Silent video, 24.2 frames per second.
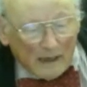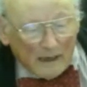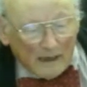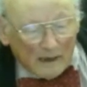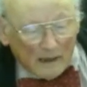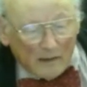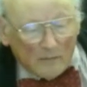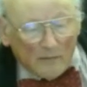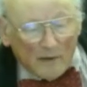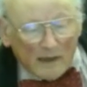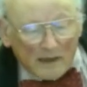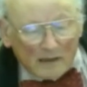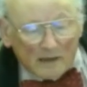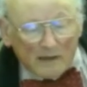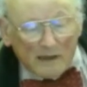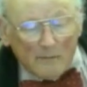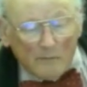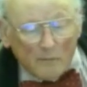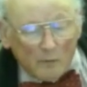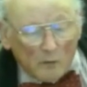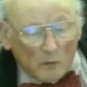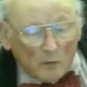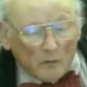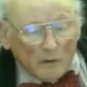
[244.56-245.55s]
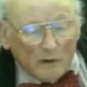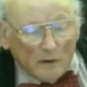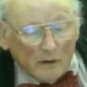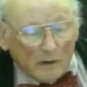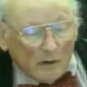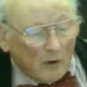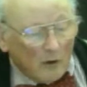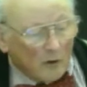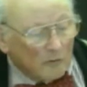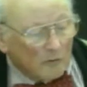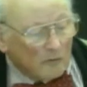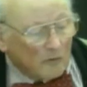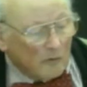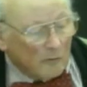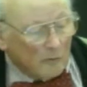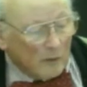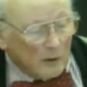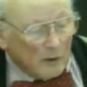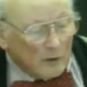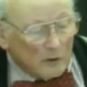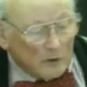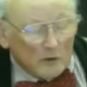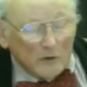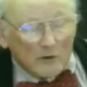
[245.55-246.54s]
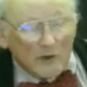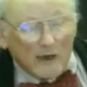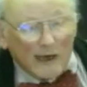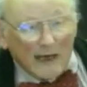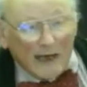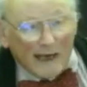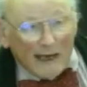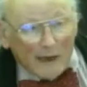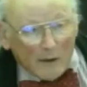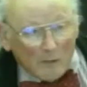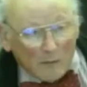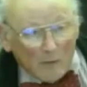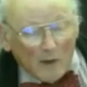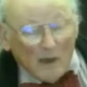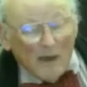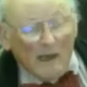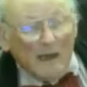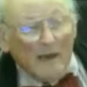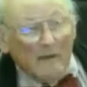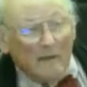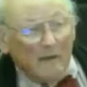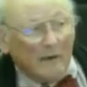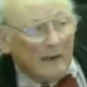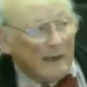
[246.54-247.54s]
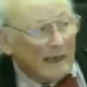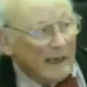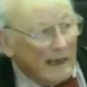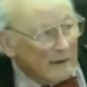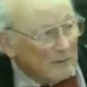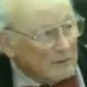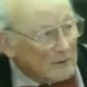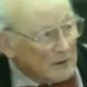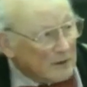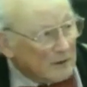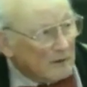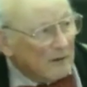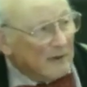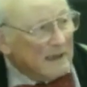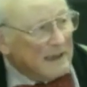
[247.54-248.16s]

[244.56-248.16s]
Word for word: And it makes an important contribution to how the council